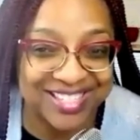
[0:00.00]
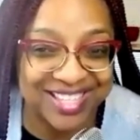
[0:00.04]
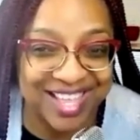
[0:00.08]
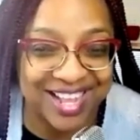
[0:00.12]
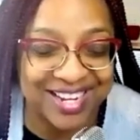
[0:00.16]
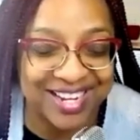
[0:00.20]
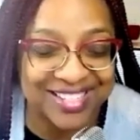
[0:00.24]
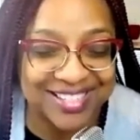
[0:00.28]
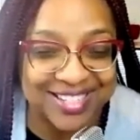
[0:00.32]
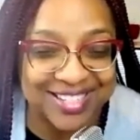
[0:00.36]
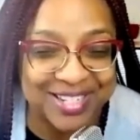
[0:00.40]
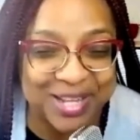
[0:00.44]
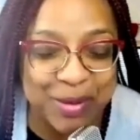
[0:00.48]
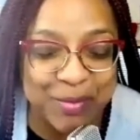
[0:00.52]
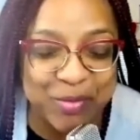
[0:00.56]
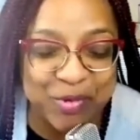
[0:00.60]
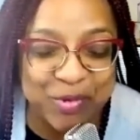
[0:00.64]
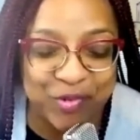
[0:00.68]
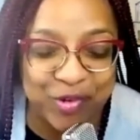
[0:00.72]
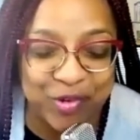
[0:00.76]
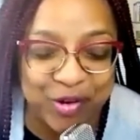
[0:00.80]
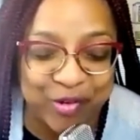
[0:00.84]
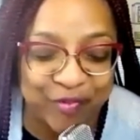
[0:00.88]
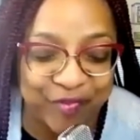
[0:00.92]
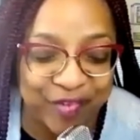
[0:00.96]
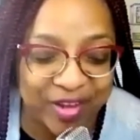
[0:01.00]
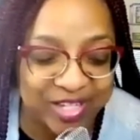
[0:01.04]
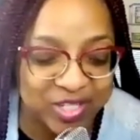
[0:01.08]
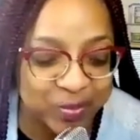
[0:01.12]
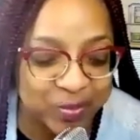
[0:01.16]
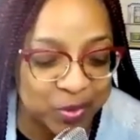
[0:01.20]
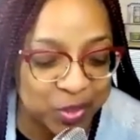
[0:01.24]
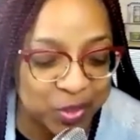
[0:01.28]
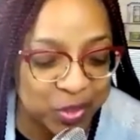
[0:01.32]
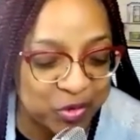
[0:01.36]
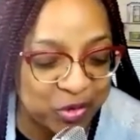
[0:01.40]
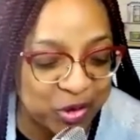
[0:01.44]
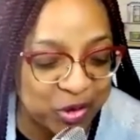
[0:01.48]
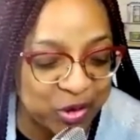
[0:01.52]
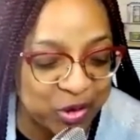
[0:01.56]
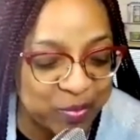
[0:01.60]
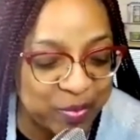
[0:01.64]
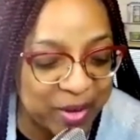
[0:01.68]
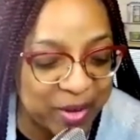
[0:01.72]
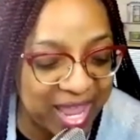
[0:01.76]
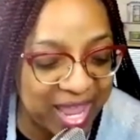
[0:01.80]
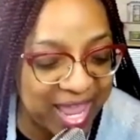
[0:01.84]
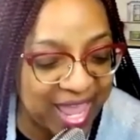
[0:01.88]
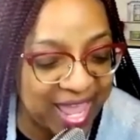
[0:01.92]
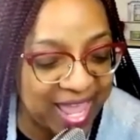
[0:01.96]
That is the name of her Facebook group.
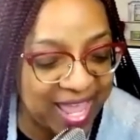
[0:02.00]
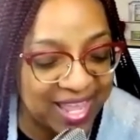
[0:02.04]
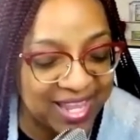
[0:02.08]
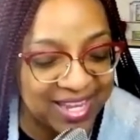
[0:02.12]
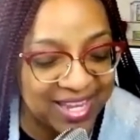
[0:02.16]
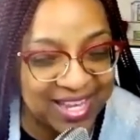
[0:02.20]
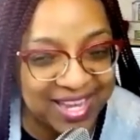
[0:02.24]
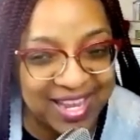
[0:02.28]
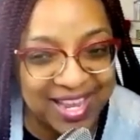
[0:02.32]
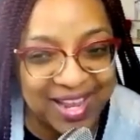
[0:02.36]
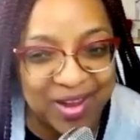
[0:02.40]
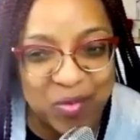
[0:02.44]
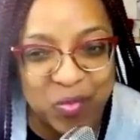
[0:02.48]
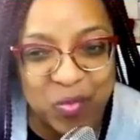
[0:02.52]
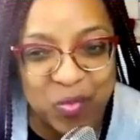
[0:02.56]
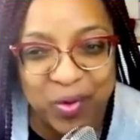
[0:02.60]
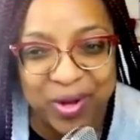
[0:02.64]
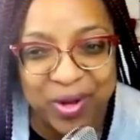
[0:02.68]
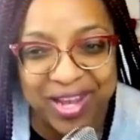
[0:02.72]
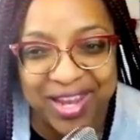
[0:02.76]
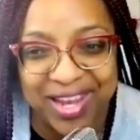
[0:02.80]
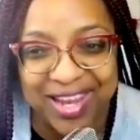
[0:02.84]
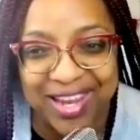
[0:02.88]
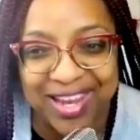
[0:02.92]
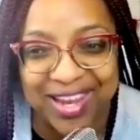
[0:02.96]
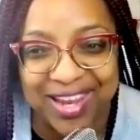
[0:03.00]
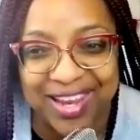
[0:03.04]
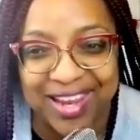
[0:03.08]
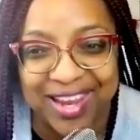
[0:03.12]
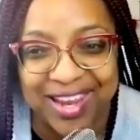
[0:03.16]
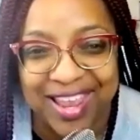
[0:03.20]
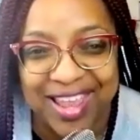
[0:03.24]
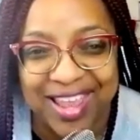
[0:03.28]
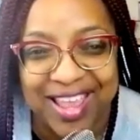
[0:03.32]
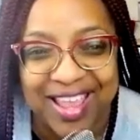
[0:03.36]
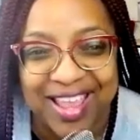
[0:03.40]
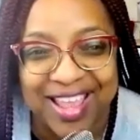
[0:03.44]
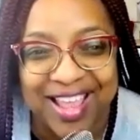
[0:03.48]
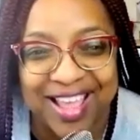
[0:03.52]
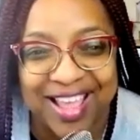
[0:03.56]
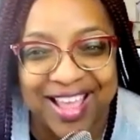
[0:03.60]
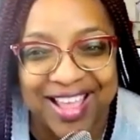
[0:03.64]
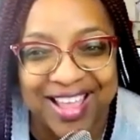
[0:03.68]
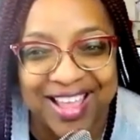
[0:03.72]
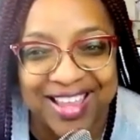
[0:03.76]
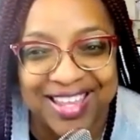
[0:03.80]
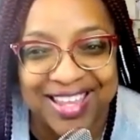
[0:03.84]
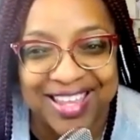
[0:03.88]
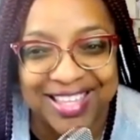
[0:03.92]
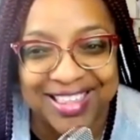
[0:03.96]
And uh, we
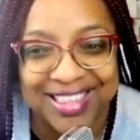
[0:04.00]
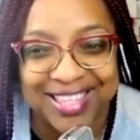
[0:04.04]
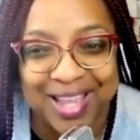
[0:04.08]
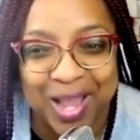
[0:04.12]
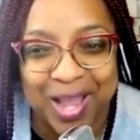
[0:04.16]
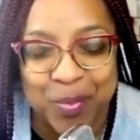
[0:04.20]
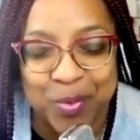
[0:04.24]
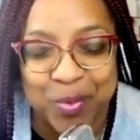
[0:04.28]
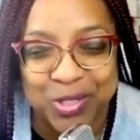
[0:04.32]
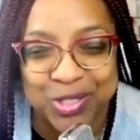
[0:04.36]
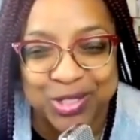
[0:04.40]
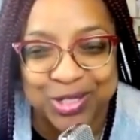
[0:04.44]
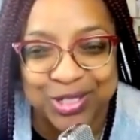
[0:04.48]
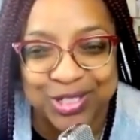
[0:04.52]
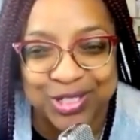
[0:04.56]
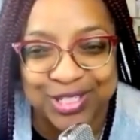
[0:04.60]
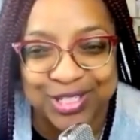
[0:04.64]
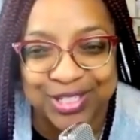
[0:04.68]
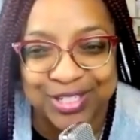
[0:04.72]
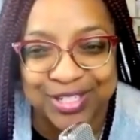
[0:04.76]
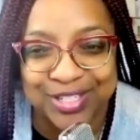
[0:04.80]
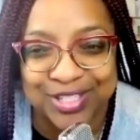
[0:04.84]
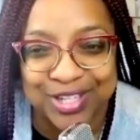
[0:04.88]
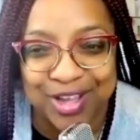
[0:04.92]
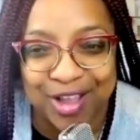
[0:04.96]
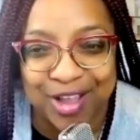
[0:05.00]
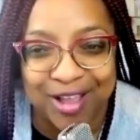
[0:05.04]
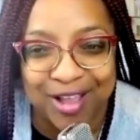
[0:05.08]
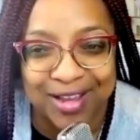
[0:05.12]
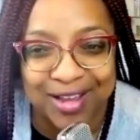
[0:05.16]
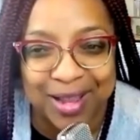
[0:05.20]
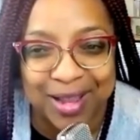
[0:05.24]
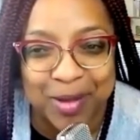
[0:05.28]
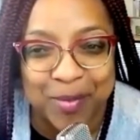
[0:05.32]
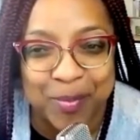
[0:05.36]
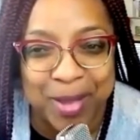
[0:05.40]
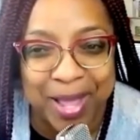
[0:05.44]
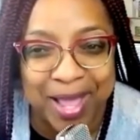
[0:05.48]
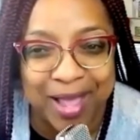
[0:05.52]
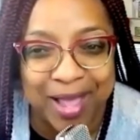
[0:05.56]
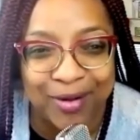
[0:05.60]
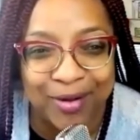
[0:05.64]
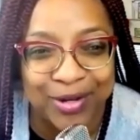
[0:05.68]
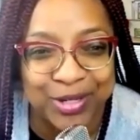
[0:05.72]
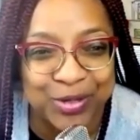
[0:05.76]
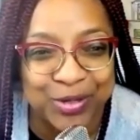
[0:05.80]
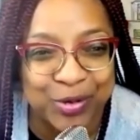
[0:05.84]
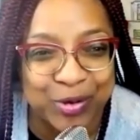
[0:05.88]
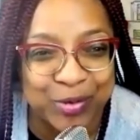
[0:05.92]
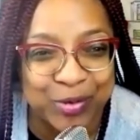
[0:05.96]
uh, get the opportunity to talk
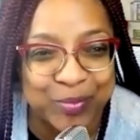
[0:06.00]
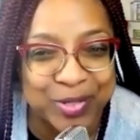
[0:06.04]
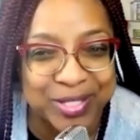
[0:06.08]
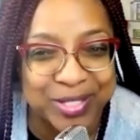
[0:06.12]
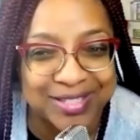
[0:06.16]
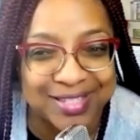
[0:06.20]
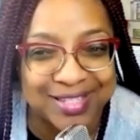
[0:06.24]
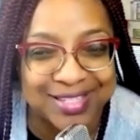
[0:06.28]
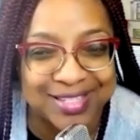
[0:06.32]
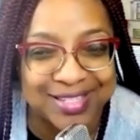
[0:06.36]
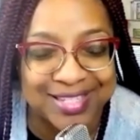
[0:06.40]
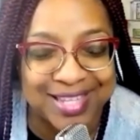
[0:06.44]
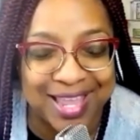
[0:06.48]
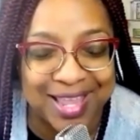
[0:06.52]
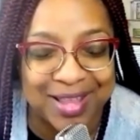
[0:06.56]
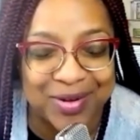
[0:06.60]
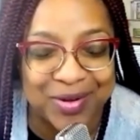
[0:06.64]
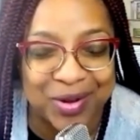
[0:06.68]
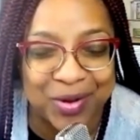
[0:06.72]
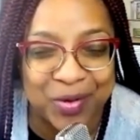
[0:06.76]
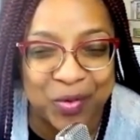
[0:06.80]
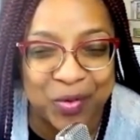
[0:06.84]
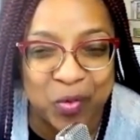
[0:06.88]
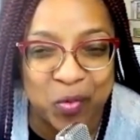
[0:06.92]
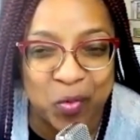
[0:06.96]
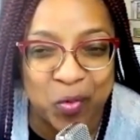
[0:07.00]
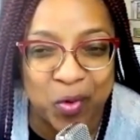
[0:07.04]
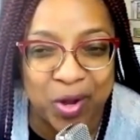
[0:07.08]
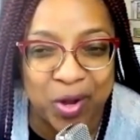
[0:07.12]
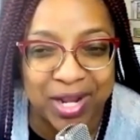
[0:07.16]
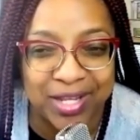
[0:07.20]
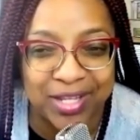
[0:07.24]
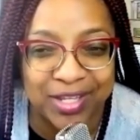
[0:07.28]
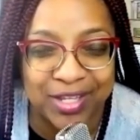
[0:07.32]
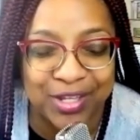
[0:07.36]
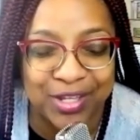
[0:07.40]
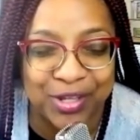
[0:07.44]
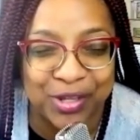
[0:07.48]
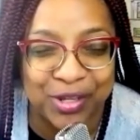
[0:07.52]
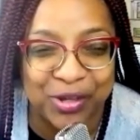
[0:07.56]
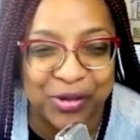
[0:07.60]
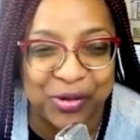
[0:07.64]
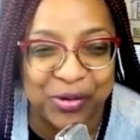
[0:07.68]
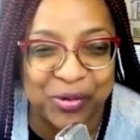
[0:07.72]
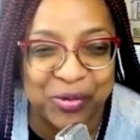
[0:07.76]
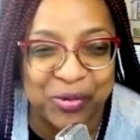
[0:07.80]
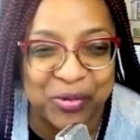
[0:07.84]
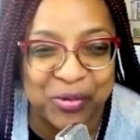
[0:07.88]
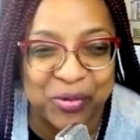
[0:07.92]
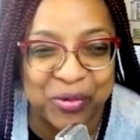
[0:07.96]
about your business and uh, what
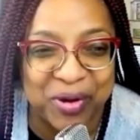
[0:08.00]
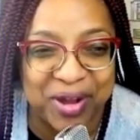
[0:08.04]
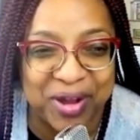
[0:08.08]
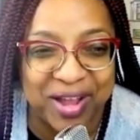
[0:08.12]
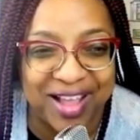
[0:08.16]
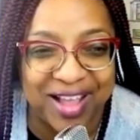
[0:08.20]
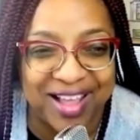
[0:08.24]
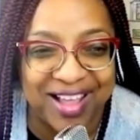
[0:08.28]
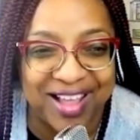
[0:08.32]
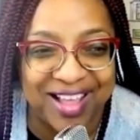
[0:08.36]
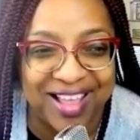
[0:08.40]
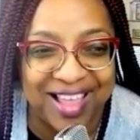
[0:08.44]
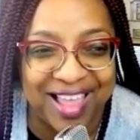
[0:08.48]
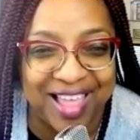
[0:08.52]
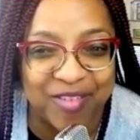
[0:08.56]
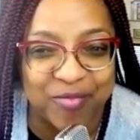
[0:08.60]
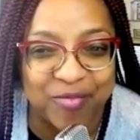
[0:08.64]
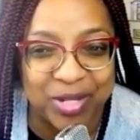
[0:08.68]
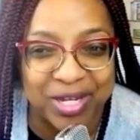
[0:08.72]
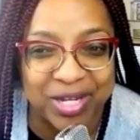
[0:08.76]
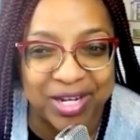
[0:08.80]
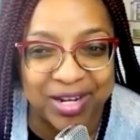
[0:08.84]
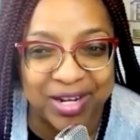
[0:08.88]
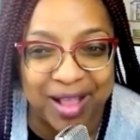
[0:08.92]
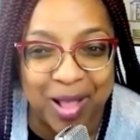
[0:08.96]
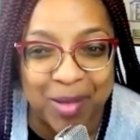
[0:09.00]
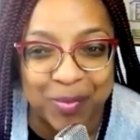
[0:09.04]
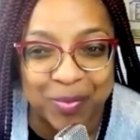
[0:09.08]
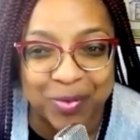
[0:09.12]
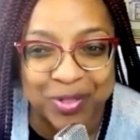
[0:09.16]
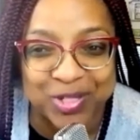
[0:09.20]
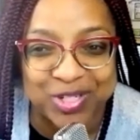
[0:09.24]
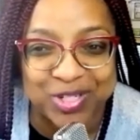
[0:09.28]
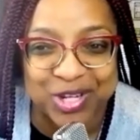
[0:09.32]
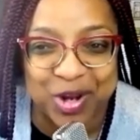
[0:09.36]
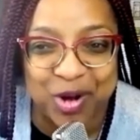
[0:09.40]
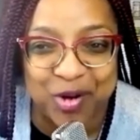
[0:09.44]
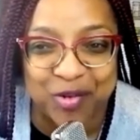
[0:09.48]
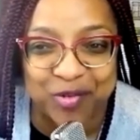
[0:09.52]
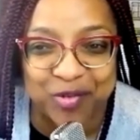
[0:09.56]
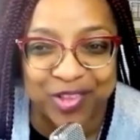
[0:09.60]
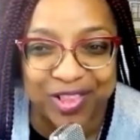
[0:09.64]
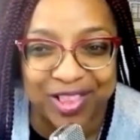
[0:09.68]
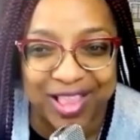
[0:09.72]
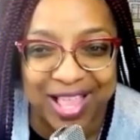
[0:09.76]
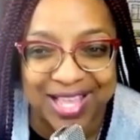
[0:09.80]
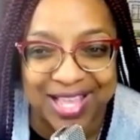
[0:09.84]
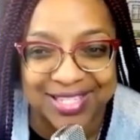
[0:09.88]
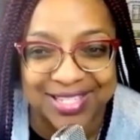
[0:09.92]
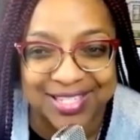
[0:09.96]
you uh, have been accomplishing over the
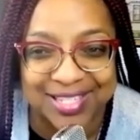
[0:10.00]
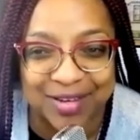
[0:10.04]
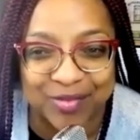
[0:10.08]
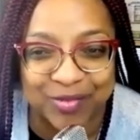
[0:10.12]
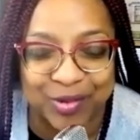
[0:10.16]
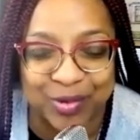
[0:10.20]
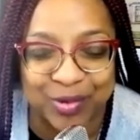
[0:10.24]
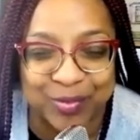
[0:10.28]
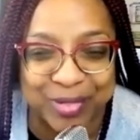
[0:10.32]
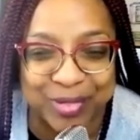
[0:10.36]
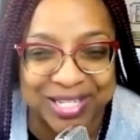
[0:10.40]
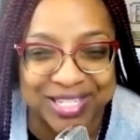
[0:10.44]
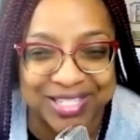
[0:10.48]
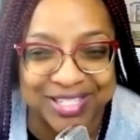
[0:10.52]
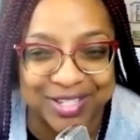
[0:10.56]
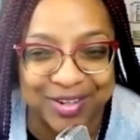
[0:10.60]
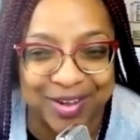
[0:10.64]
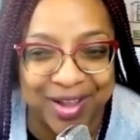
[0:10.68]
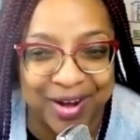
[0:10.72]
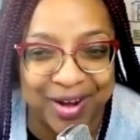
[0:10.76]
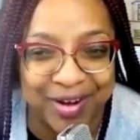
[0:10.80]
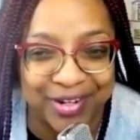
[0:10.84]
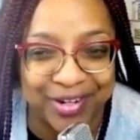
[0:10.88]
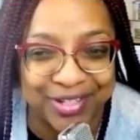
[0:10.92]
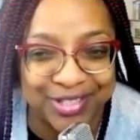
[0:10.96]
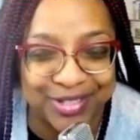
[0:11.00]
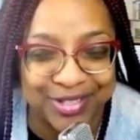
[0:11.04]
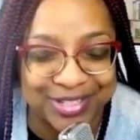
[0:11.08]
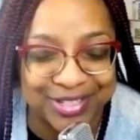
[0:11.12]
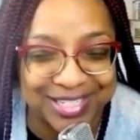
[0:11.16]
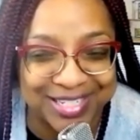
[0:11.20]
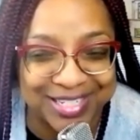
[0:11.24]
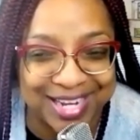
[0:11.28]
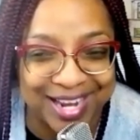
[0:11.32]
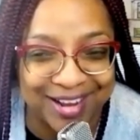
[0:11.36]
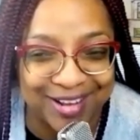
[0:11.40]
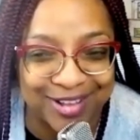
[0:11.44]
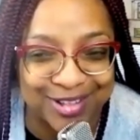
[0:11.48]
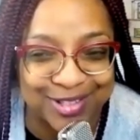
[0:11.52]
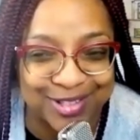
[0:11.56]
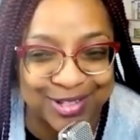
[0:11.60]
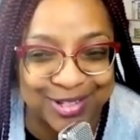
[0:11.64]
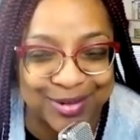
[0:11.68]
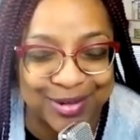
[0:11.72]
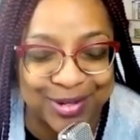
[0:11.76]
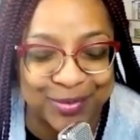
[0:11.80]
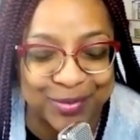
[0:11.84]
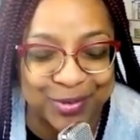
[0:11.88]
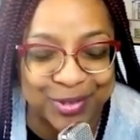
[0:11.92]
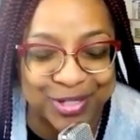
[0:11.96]
last several months. So, how are you doing today,
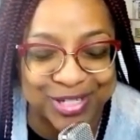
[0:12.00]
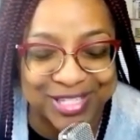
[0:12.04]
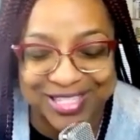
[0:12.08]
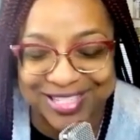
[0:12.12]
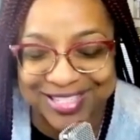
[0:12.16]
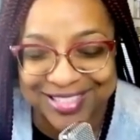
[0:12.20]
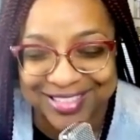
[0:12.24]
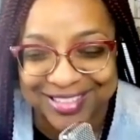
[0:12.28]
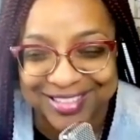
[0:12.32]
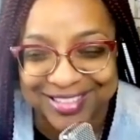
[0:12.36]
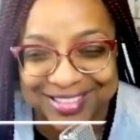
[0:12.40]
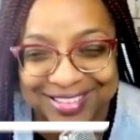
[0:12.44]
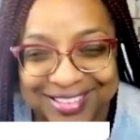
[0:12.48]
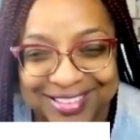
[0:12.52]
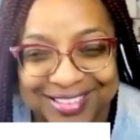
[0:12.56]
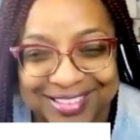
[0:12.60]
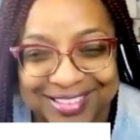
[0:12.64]
Alto Edwards?